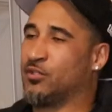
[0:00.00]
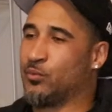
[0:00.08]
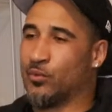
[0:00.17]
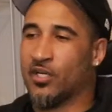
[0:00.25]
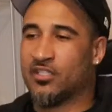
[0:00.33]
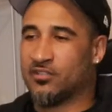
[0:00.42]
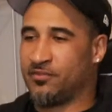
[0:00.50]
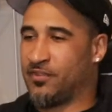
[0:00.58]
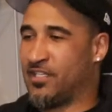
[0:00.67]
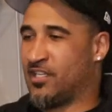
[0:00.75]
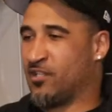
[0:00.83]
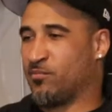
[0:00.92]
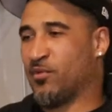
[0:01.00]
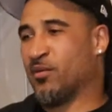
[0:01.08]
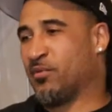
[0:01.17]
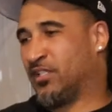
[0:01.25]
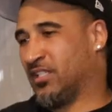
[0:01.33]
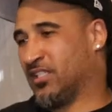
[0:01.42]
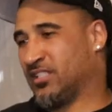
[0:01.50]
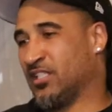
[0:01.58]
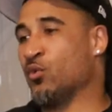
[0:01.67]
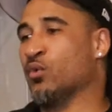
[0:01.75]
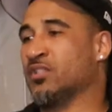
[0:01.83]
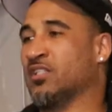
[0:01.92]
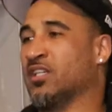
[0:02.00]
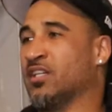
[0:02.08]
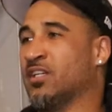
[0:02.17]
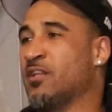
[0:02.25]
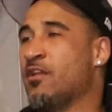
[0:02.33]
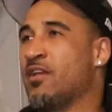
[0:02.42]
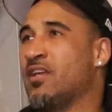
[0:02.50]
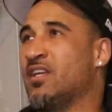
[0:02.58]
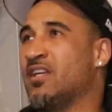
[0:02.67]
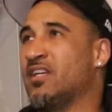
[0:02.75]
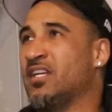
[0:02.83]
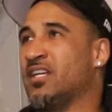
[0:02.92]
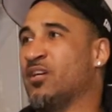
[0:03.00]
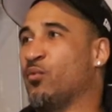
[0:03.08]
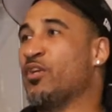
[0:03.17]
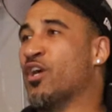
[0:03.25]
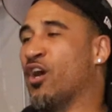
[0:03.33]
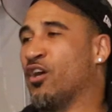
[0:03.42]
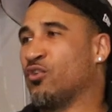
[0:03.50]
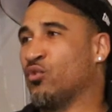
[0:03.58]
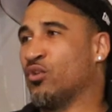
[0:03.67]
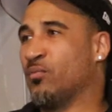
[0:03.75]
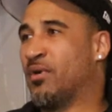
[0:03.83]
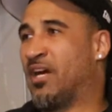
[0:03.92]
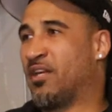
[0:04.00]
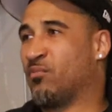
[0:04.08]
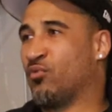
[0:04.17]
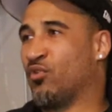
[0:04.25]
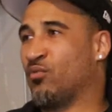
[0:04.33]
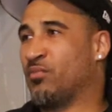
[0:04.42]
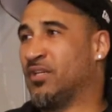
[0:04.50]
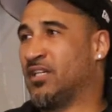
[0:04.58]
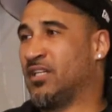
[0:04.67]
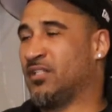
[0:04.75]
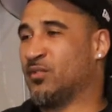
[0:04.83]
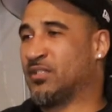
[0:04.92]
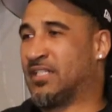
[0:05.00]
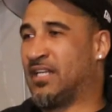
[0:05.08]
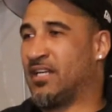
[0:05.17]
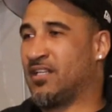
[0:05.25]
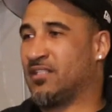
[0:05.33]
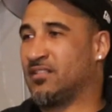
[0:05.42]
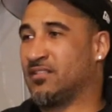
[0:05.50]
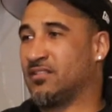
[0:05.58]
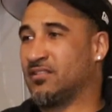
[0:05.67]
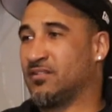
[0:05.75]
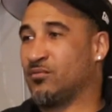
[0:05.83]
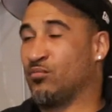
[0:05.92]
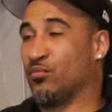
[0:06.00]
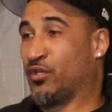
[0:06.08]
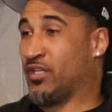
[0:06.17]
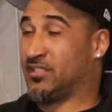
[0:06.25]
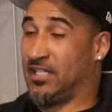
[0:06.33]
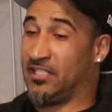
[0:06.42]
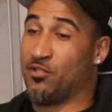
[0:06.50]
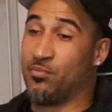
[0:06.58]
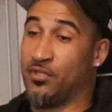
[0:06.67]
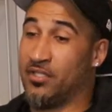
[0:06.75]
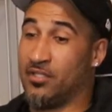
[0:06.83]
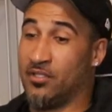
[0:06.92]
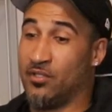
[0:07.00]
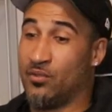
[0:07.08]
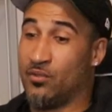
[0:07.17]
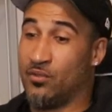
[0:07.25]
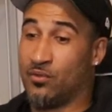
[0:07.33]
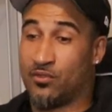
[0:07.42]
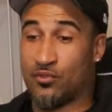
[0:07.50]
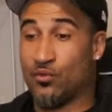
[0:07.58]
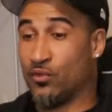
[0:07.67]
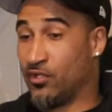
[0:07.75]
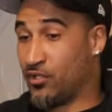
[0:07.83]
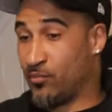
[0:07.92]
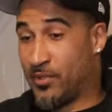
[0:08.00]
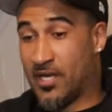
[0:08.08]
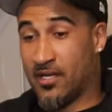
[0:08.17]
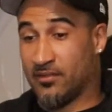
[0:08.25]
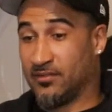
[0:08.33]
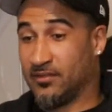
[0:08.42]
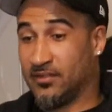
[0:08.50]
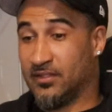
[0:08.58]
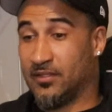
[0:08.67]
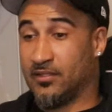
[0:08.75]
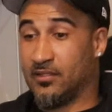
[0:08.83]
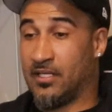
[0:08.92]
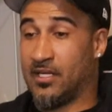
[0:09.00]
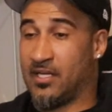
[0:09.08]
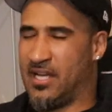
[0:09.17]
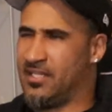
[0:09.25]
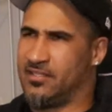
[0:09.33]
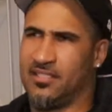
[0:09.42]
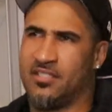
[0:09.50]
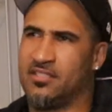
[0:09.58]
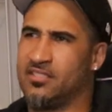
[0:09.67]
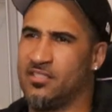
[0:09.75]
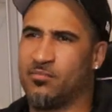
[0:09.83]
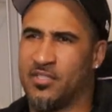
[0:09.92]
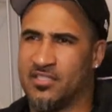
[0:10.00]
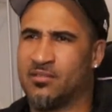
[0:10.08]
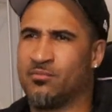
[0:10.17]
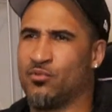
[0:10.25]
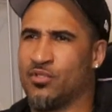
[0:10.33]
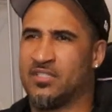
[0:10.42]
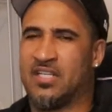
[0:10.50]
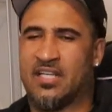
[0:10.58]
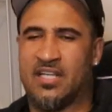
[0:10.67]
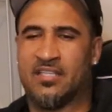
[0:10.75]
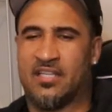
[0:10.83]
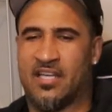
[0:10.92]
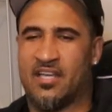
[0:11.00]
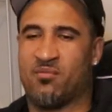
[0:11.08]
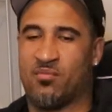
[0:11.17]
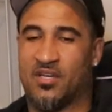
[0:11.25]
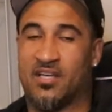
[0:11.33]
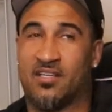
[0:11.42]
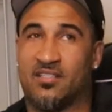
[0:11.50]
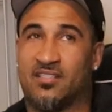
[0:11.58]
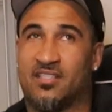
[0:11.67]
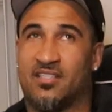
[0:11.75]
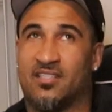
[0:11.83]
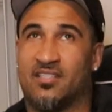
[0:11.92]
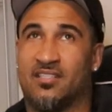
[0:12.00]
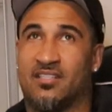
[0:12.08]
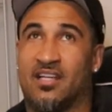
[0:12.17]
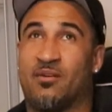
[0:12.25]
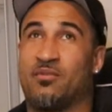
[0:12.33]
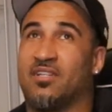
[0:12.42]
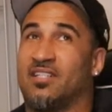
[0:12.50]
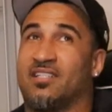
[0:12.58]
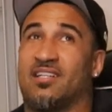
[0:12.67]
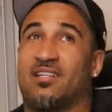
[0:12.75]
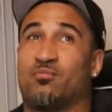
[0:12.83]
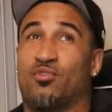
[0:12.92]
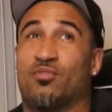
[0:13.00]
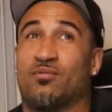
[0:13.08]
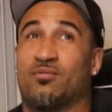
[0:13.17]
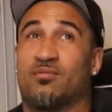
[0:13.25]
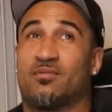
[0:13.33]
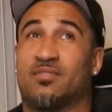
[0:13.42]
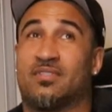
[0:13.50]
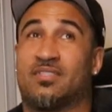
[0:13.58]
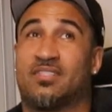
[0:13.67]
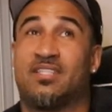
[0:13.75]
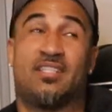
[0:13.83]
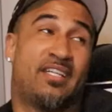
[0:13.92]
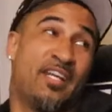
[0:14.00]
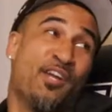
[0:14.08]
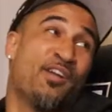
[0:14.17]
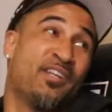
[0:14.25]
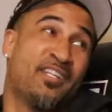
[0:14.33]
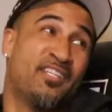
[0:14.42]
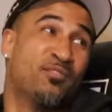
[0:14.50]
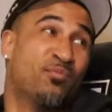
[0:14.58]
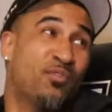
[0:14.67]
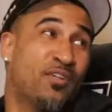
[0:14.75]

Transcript: we Rutgers fans, but because C was there, and we all knew about it, bro. But it was like, bro, it's like you put the whole school on your back. Yeah. Like I ain't saying teammates, them boys did nah, their thing, but for sure. Like we looking like, bro, See, carrying these and boys.